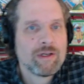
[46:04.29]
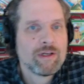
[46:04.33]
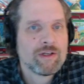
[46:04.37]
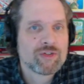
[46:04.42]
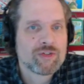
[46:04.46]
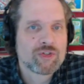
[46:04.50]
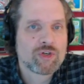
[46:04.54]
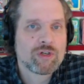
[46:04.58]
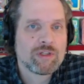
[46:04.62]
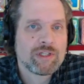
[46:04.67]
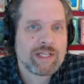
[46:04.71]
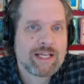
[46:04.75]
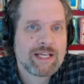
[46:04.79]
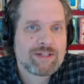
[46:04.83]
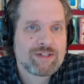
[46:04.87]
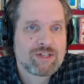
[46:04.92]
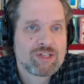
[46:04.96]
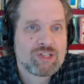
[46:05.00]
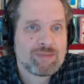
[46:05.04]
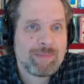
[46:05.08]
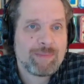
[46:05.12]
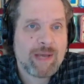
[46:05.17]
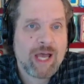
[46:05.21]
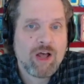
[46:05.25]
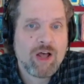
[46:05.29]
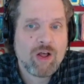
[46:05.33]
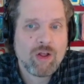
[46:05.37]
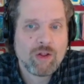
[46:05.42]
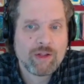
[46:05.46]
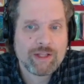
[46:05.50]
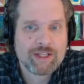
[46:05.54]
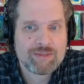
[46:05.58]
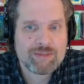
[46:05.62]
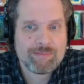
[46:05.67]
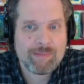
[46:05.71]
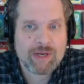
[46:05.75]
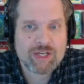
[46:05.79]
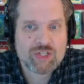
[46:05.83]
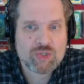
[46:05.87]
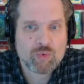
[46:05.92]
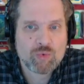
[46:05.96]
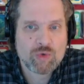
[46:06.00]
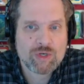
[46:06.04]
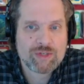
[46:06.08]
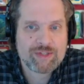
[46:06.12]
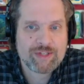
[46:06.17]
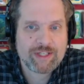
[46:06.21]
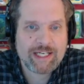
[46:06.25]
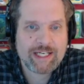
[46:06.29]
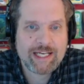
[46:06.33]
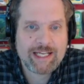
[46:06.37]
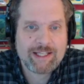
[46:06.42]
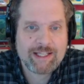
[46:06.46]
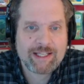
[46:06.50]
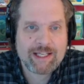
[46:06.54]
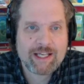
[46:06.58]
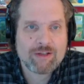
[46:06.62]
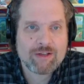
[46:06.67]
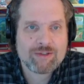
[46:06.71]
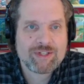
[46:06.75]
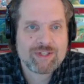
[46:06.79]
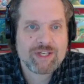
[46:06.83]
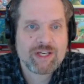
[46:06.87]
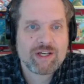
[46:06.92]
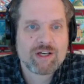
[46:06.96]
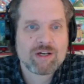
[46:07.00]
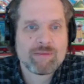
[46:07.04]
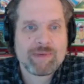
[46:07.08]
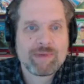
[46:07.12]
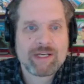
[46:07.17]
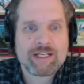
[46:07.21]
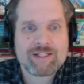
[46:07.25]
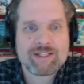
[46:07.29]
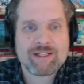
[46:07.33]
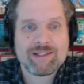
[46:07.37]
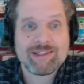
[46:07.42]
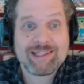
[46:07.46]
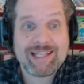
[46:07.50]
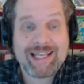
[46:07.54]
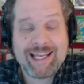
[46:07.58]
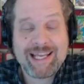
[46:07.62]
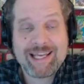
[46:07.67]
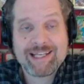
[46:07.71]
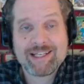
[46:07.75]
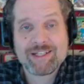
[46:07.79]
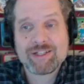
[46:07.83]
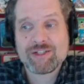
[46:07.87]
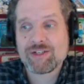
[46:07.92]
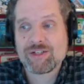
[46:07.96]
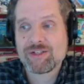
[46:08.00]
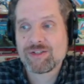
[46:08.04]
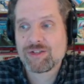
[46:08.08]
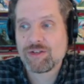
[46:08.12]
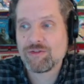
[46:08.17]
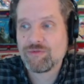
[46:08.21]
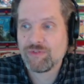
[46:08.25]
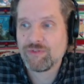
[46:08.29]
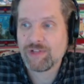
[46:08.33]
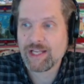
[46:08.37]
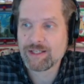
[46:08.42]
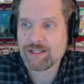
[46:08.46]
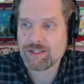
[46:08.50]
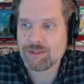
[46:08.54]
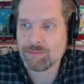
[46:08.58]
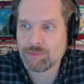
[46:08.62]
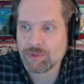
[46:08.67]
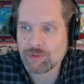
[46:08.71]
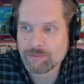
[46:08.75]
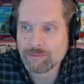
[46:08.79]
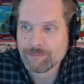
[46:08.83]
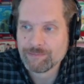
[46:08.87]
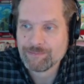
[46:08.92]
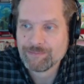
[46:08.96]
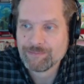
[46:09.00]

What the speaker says: Certainly as a spell, it's much worse than anything else here, but as a land, it's just so flexible.